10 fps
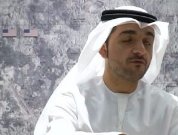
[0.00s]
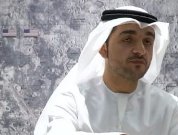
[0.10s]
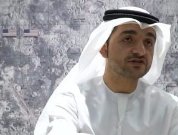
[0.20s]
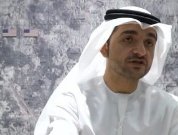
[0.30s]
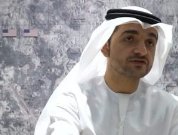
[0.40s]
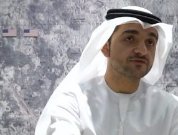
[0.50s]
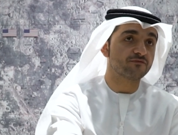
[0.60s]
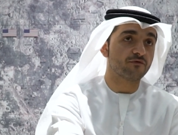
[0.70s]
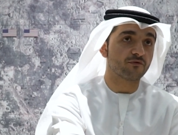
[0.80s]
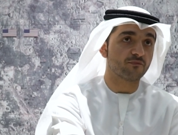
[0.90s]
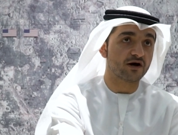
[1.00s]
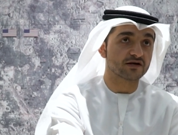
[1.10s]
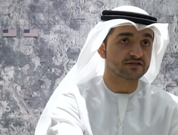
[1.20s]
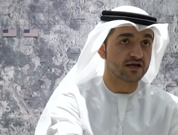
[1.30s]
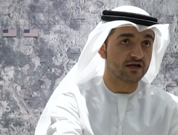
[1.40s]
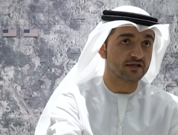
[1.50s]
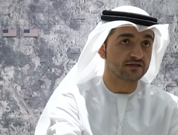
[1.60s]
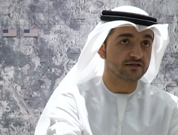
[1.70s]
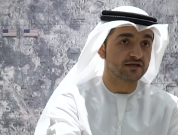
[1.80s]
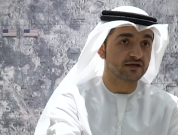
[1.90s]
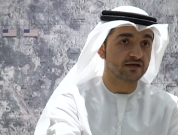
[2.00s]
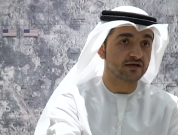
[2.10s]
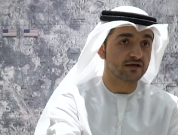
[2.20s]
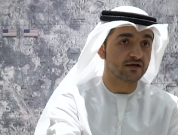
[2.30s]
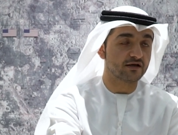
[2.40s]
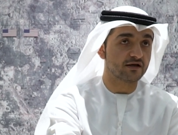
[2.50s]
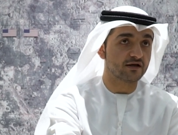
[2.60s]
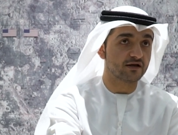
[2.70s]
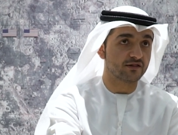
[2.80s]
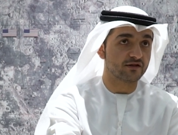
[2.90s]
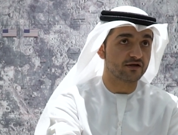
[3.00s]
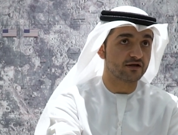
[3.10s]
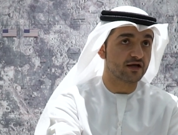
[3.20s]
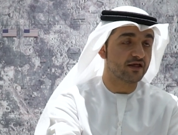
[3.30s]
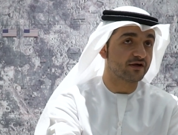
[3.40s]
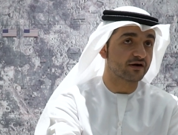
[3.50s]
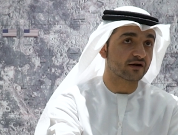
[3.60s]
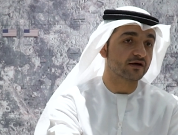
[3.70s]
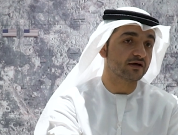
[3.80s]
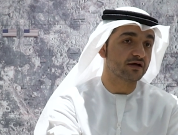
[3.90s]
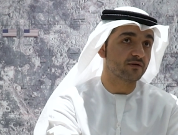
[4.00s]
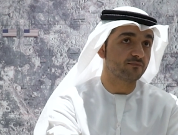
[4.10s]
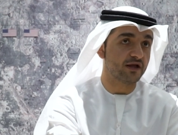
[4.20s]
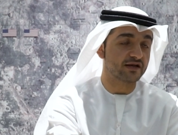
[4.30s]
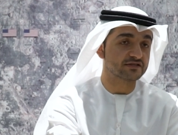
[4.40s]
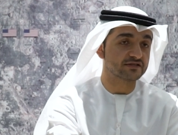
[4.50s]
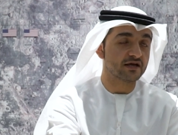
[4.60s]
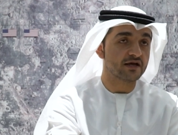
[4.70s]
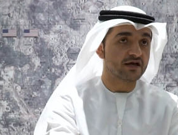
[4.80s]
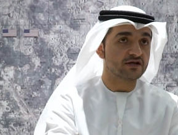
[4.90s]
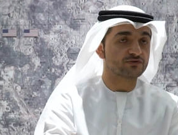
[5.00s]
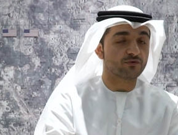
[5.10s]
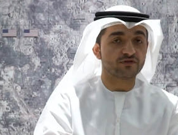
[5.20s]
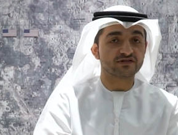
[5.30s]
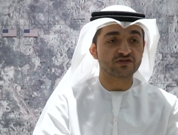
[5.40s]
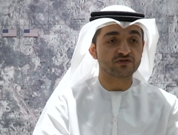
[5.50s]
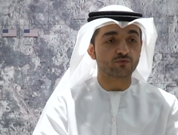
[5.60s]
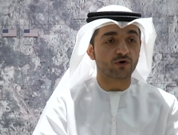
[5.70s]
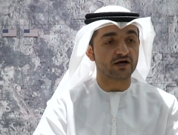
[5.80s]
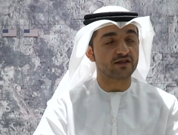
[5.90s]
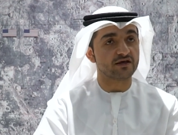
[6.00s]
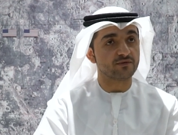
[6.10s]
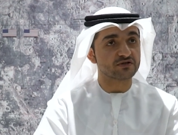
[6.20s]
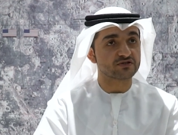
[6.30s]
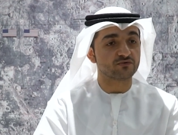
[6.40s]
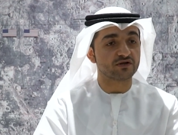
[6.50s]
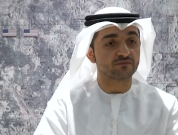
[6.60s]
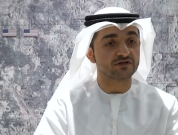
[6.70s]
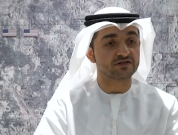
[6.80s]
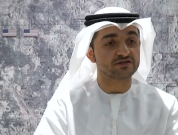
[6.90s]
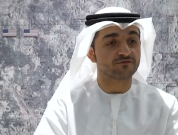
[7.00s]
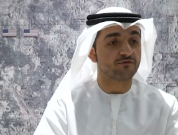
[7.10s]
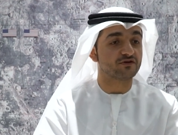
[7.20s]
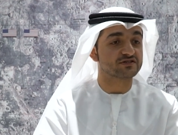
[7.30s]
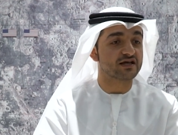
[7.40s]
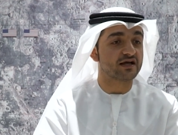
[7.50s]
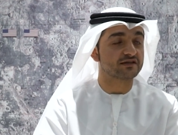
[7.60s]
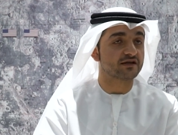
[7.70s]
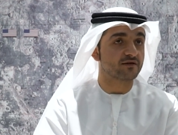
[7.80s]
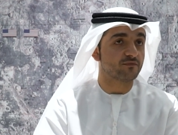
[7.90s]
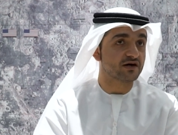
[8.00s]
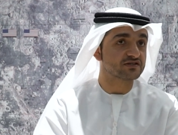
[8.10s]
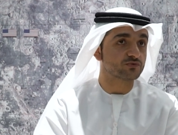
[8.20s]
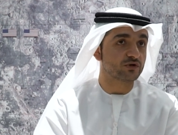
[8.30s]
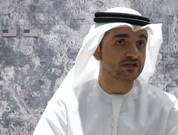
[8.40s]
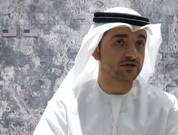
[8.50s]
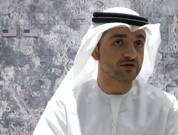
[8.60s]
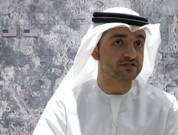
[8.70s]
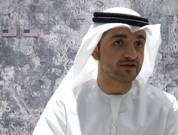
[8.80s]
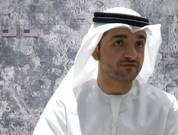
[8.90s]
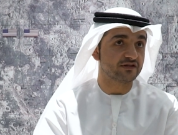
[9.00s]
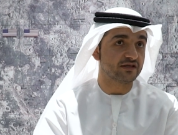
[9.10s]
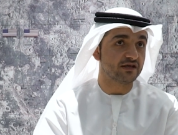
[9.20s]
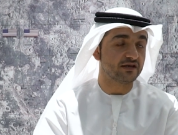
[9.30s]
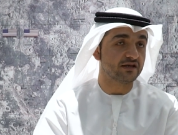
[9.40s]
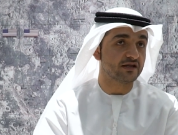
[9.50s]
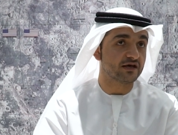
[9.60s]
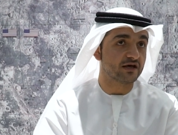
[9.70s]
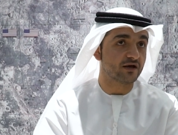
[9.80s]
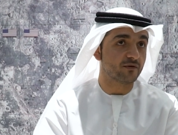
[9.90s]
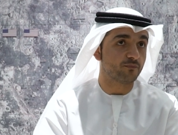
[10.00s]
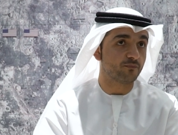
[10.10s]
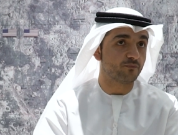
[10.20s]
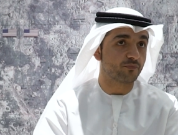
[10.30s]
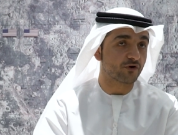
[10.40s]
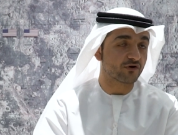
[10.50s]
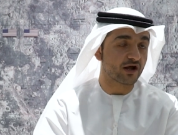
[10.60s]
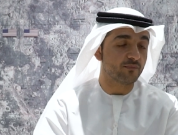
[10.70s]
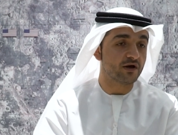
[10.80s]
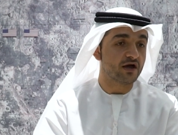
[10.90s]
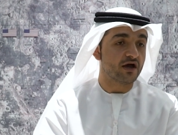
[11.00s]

missions for Mars and other planets. So this is why the Emirates Lunar Missions falls under the Mars 2117 program,